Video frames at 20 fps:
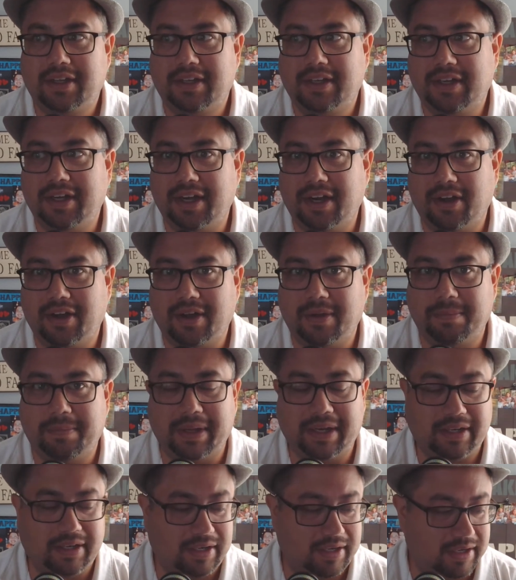you know,
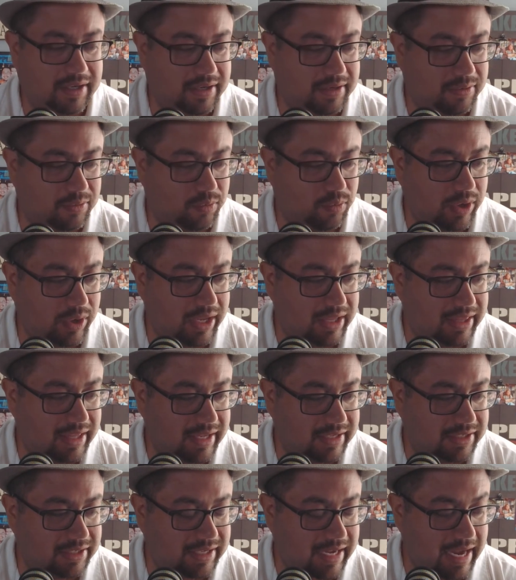but when
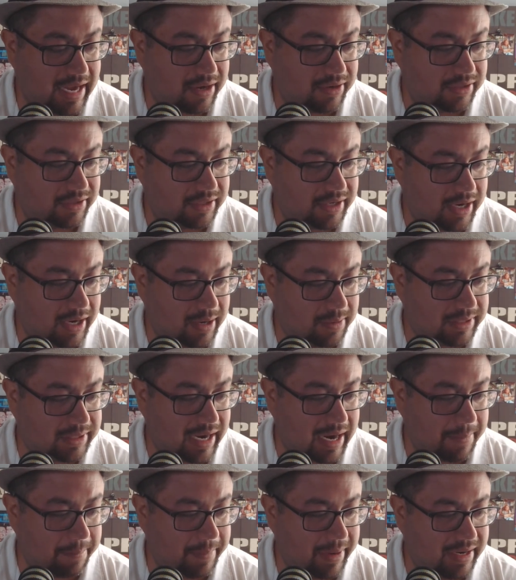the sound comes, and
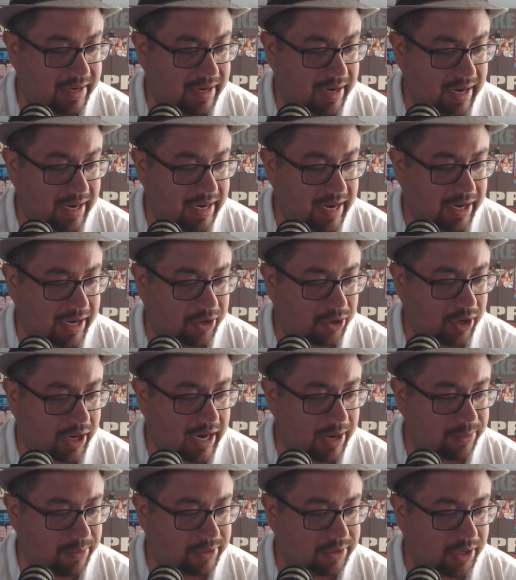at midnight a
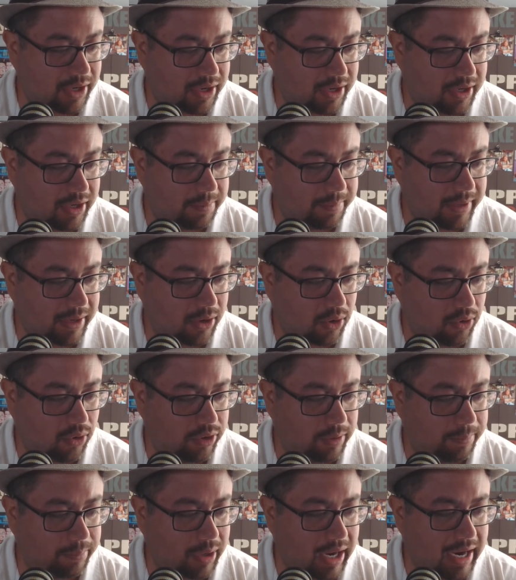cry was heard Behold,
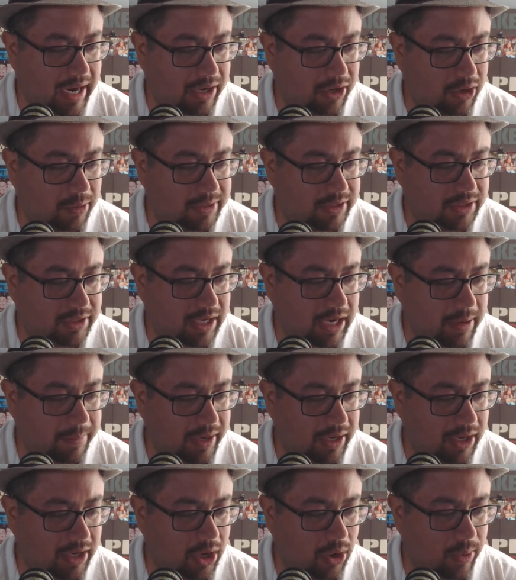the bridegroom is
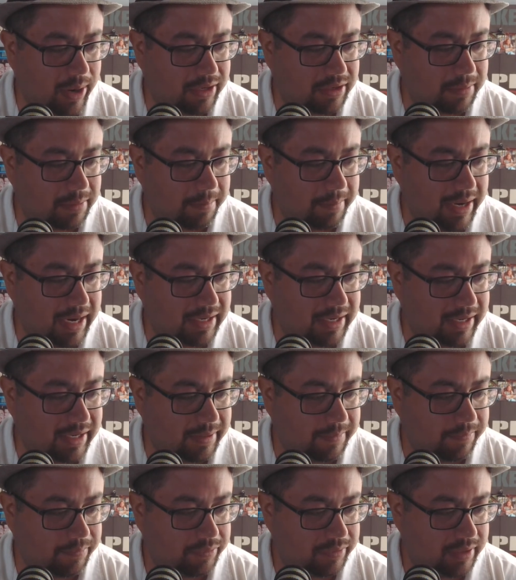coming, go out to meet
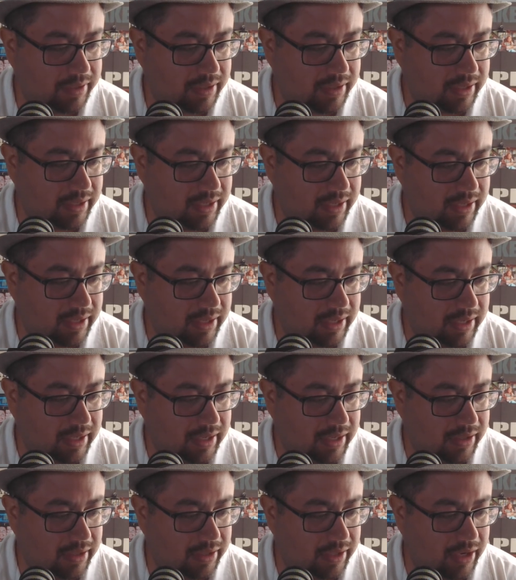him.
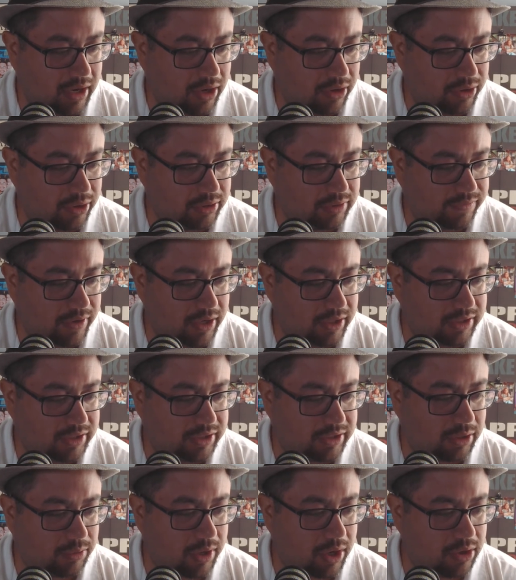Then all those
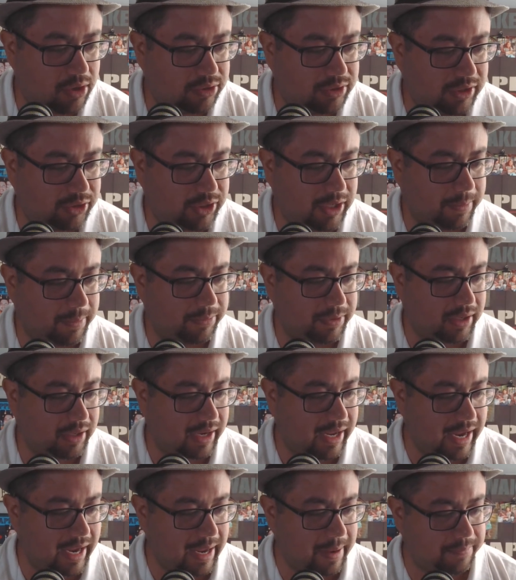virgins arose and trimmed their
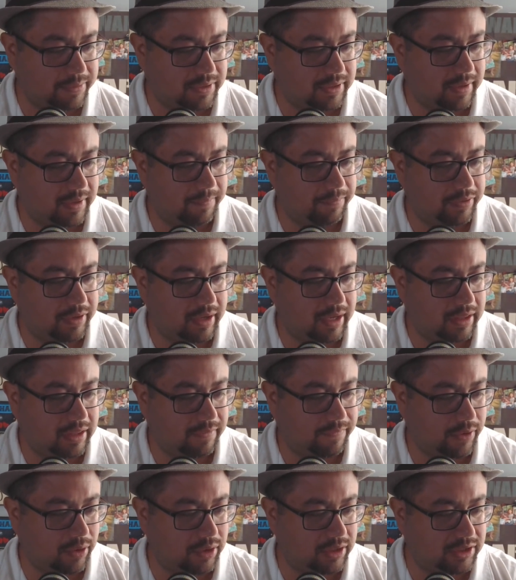lamps. And the
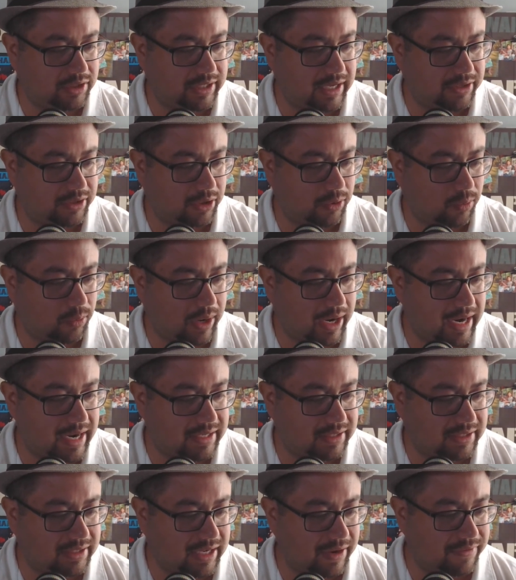foolish said to the
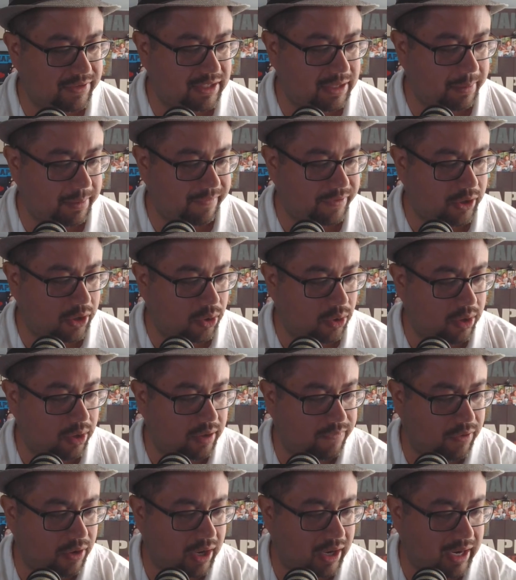wise, Give us some of your oil,
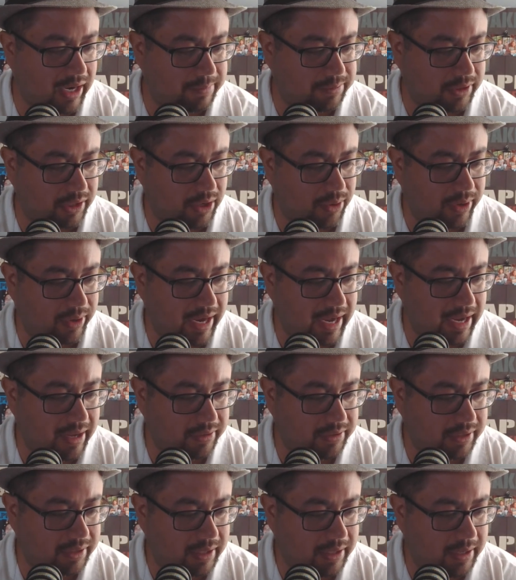for our lamps are going
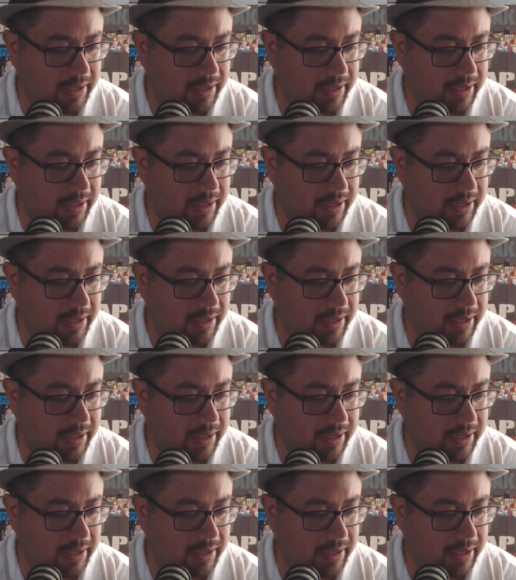out.